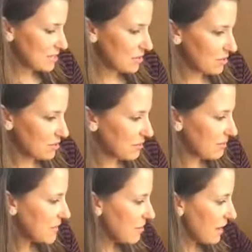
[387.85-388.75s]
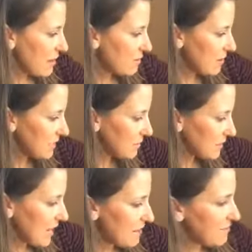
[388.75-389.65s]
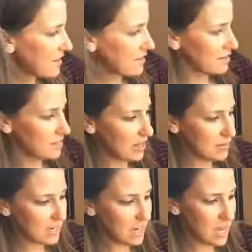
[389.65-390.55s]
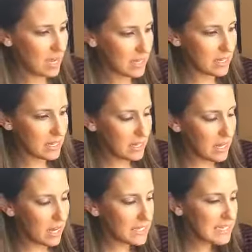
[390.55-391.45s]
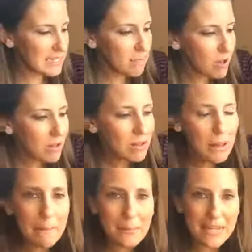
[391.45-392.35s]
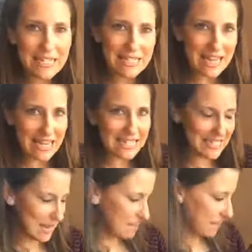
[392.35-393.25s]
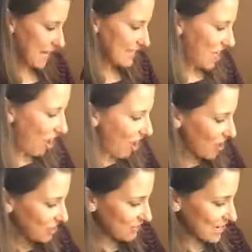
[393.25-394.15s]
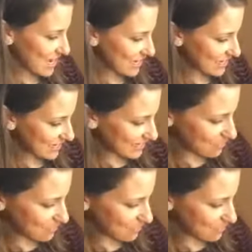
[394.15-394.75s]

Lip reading: So let me grab also a knife here. I'm gonna cut a small pea-sized sample. That's all you need, is a